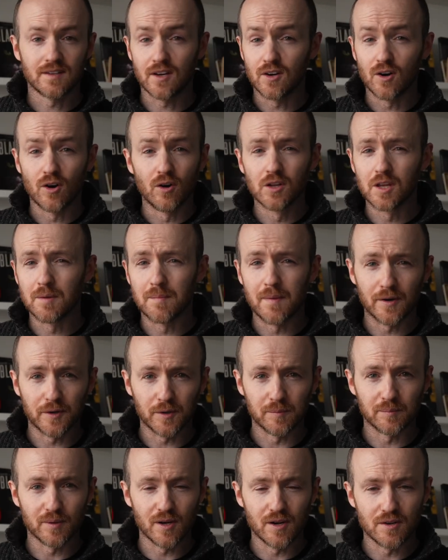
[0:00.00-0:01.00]
Now, all the
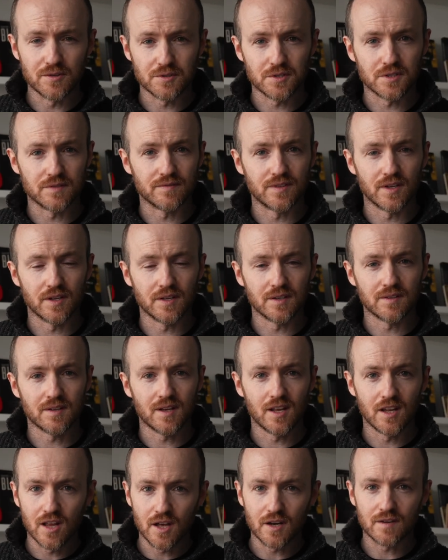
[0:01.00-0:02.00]
modern browsers have done
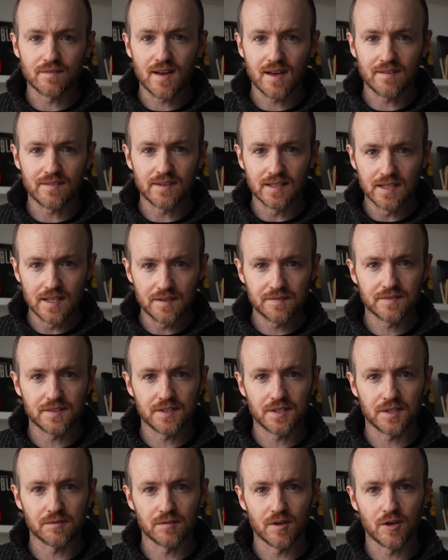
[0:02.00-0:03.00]
a lot of heavy
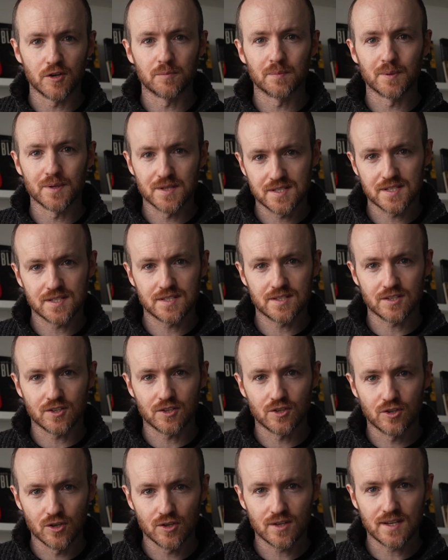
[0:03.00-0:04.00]
lifting around
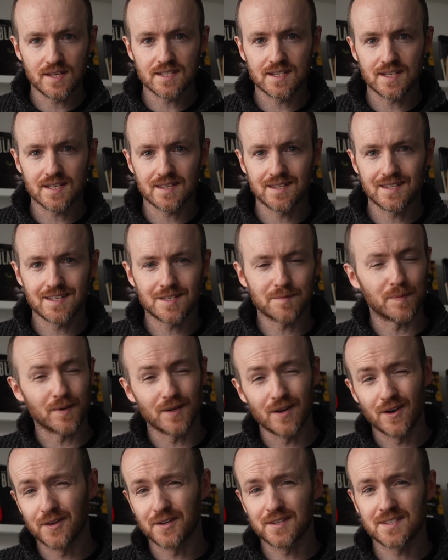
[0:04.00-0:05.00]
persistent cookies like this, but
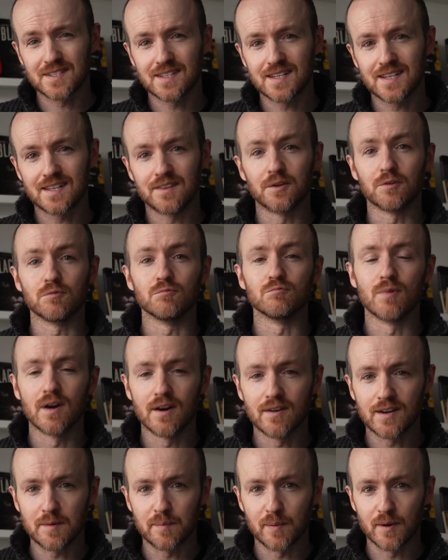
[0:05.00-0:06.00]
honestly, they're
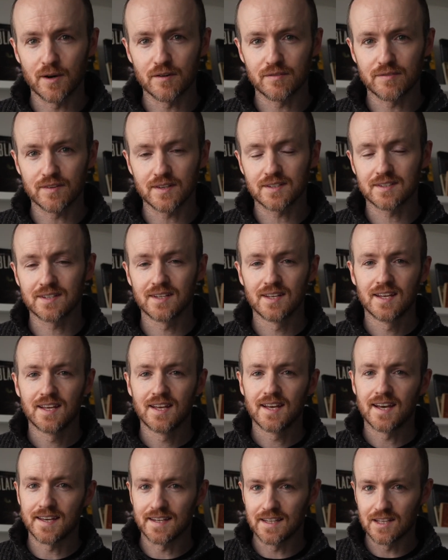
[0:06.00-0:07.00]
rarely perfect,
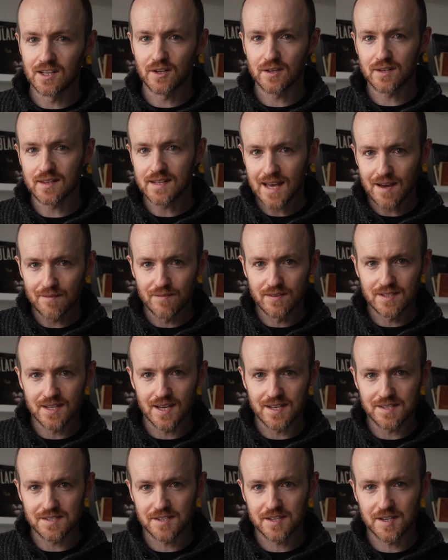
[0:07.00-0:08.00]
and a lot of the
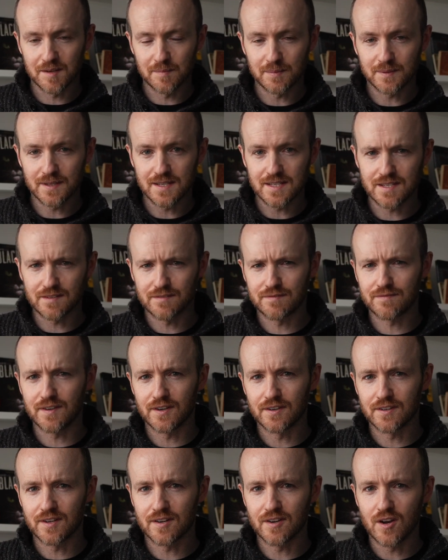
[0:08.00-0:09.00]
advertising companies have
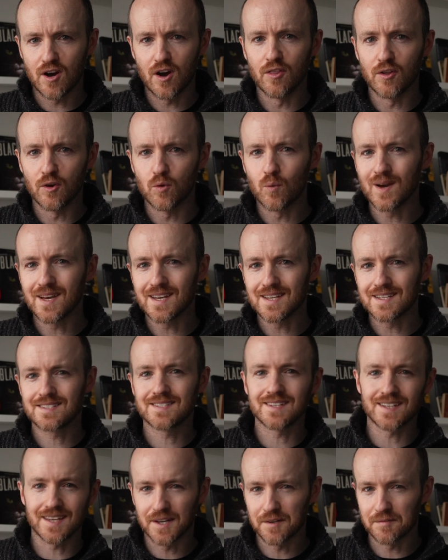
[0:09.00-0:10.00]
figured out other ways
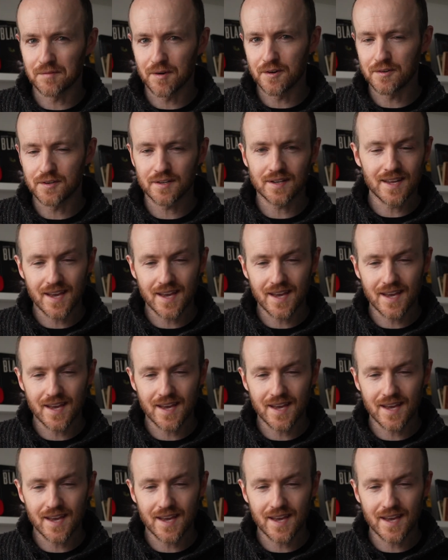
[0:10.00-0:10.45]
to get around it